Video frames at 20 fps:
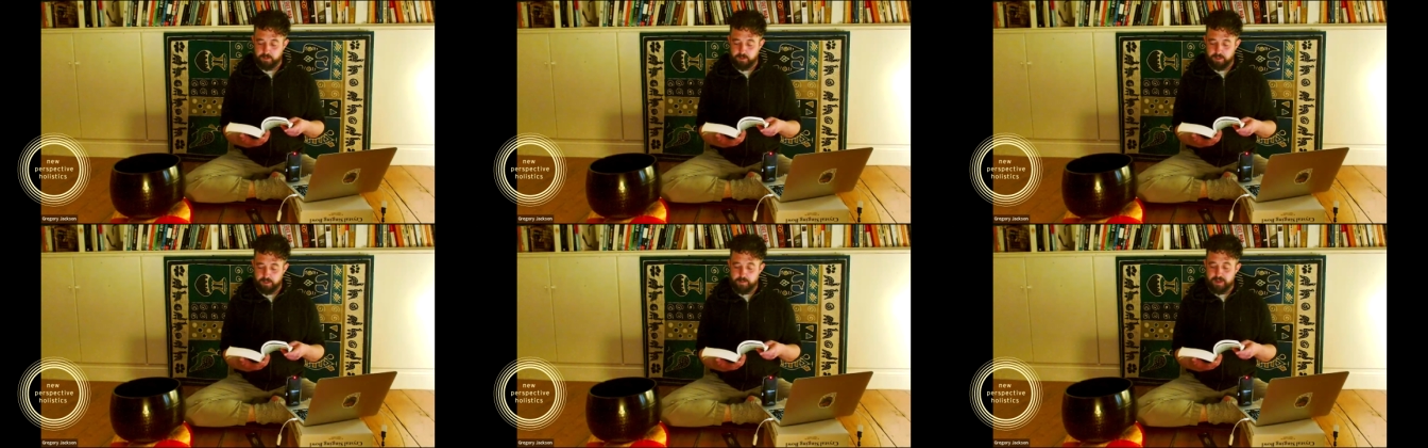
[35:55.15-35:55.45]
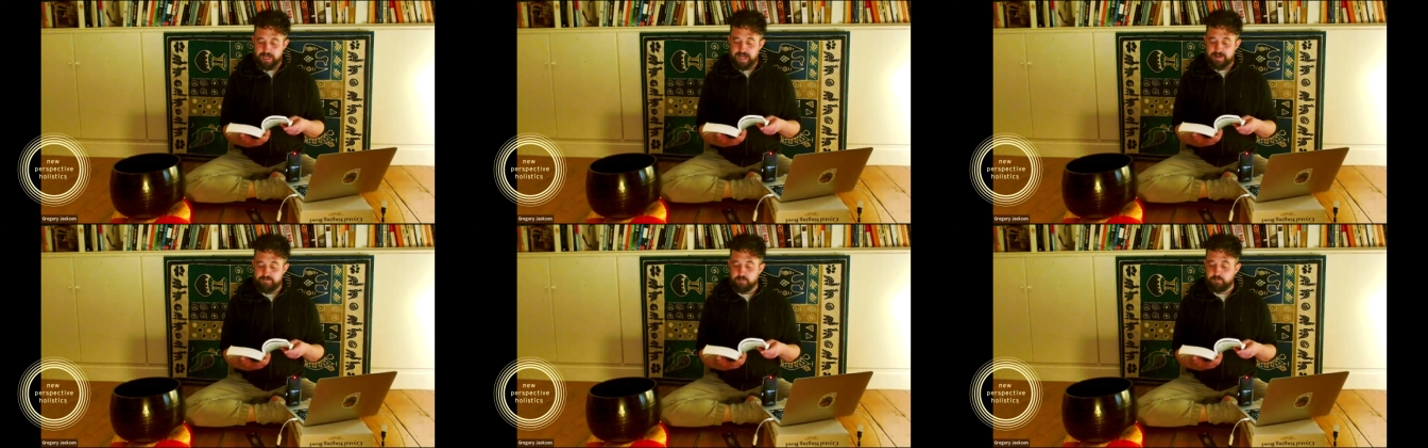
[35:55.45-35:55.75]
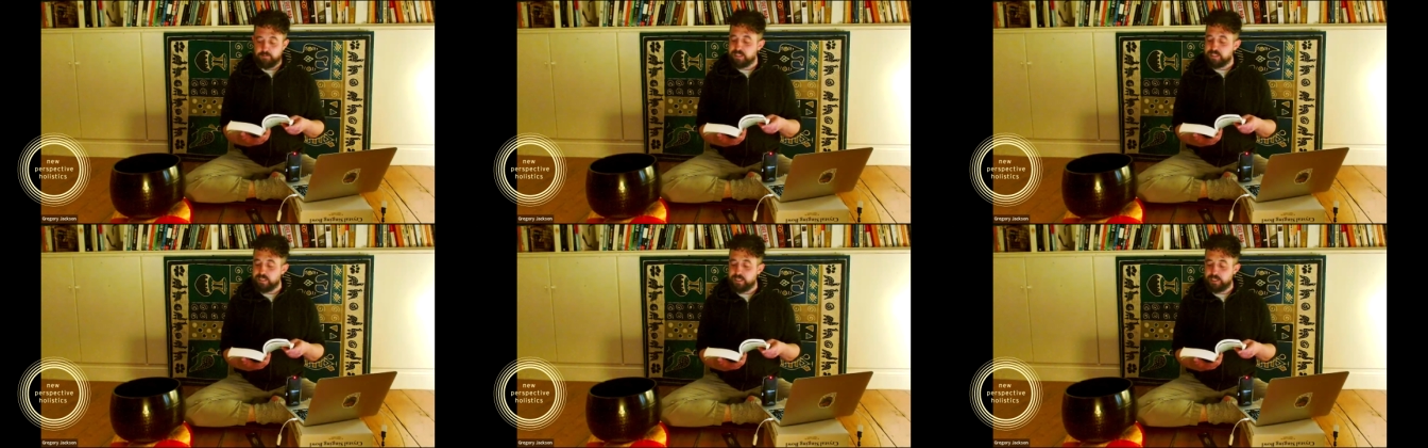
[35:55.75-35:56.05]
In whatever
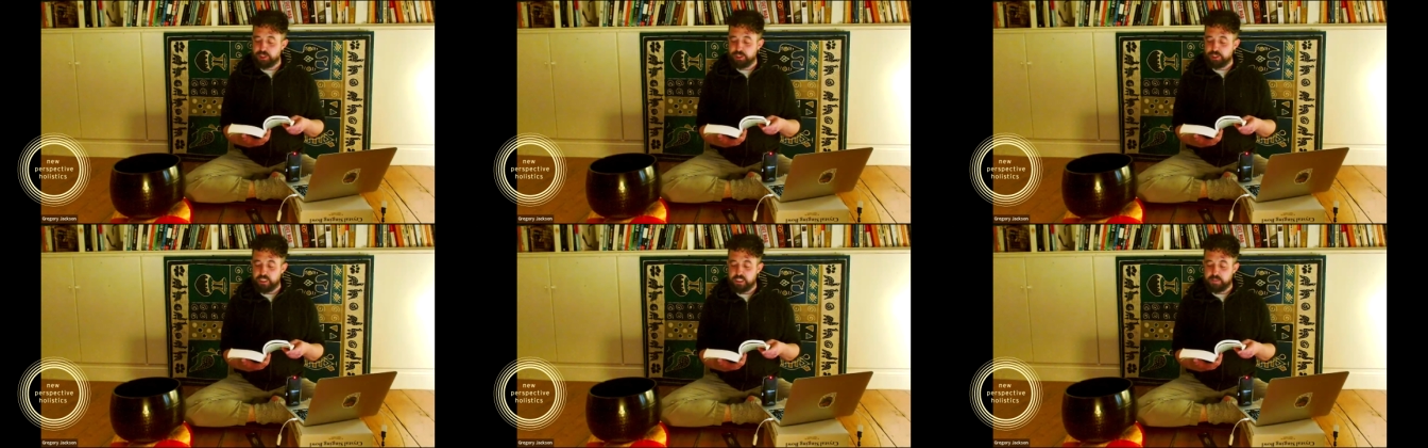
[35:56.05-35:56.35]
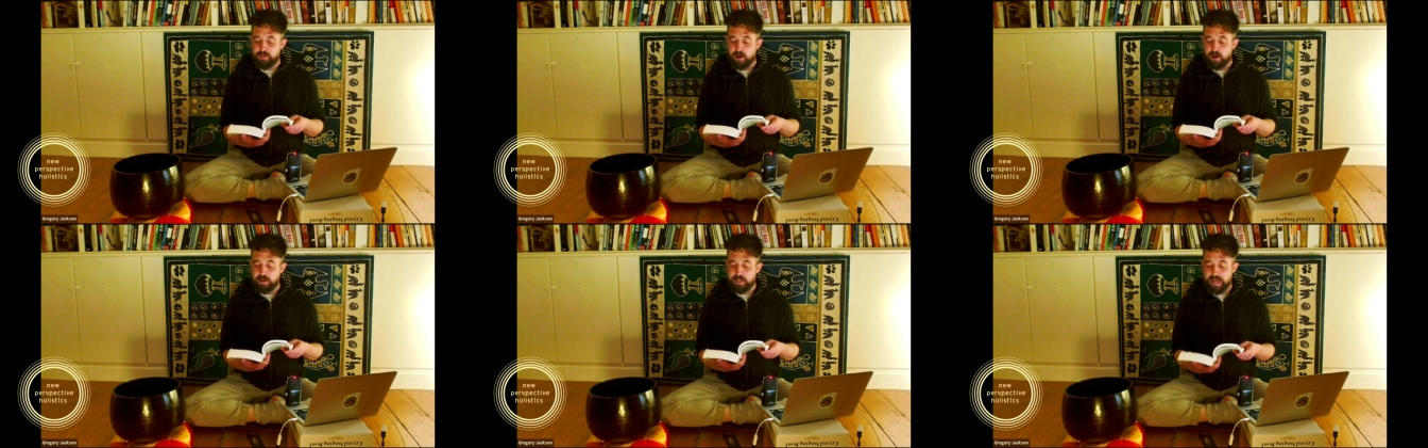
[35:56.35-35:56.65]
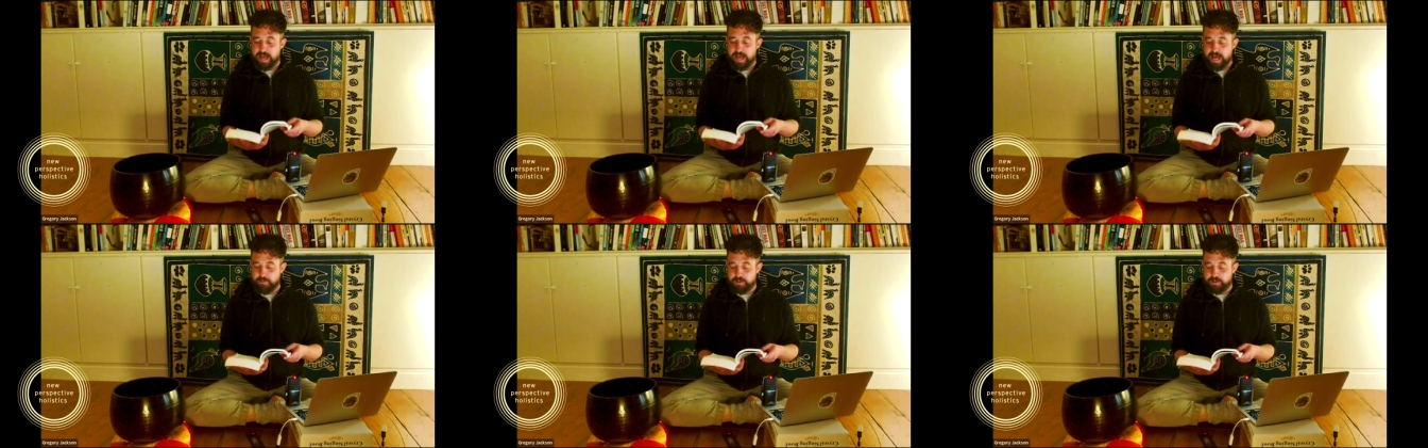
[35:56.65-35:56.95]
position his body
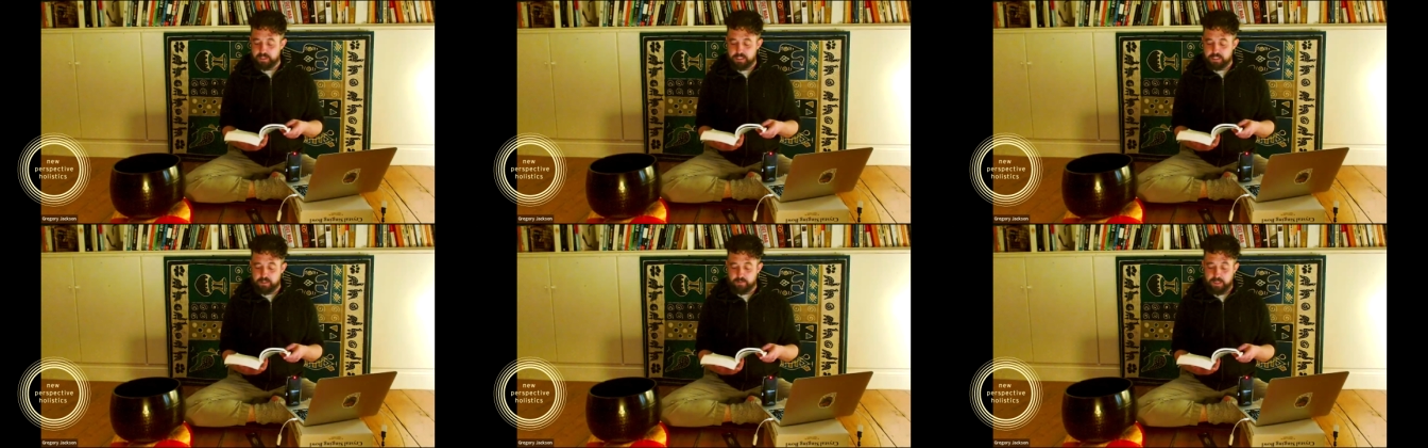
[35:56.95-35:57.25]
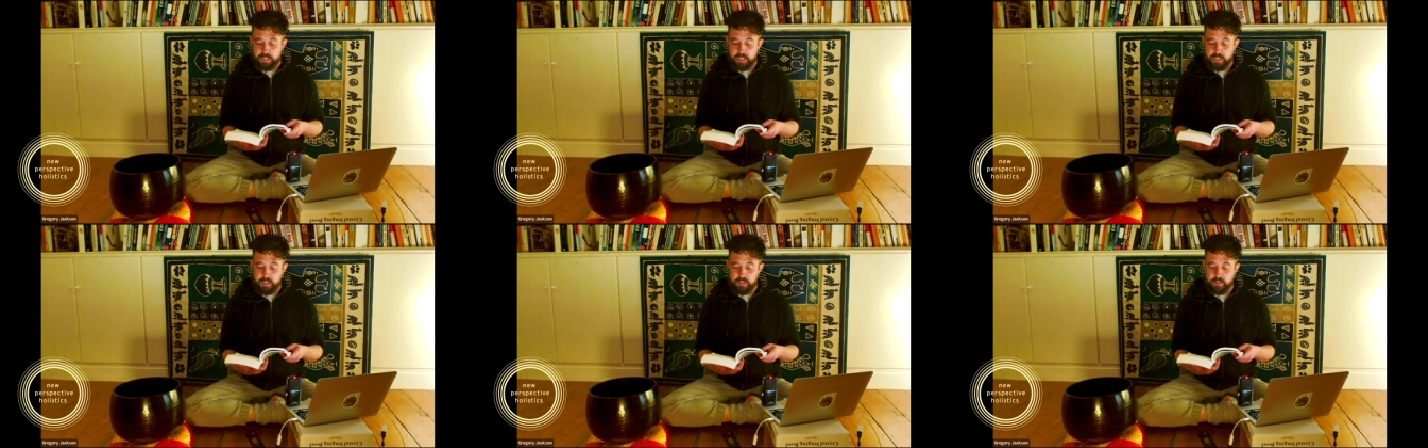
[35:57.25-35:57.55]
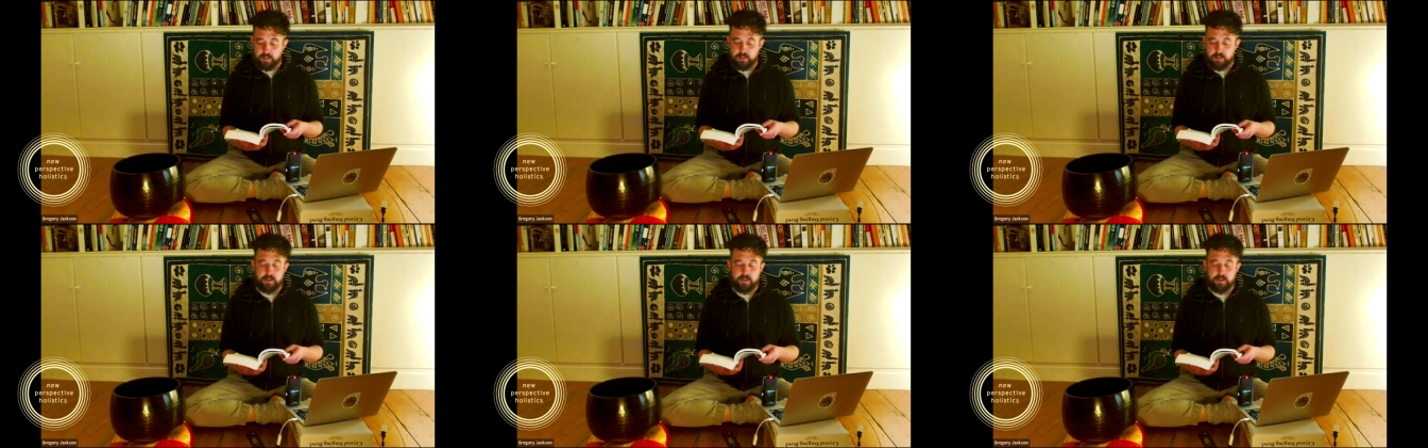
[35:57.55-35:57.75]
happens to be,